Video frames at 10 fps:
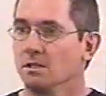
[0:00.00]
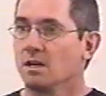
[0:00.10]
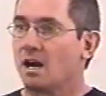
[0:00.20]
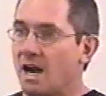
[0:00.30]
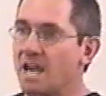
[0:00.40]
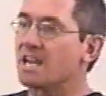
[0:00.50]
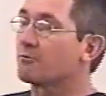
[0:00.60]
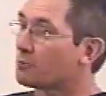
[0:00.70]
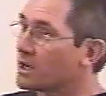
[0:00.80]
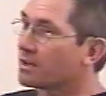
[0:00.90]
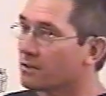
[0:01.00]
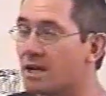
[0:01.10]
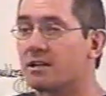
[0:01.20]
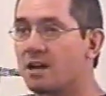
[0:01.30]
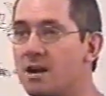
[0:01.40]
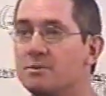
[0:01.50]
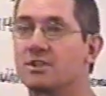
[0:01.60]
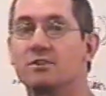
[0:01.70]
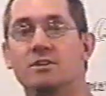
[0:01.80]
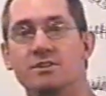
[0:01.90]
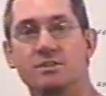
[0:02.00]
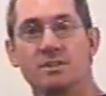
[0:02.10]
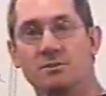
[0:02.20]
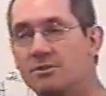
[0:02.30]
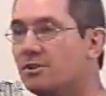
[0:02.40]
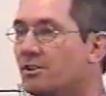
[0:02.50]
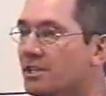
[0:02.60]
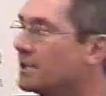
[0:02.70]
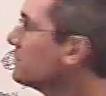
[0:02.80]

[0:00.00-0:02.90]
I have read a lot of commentaries that, that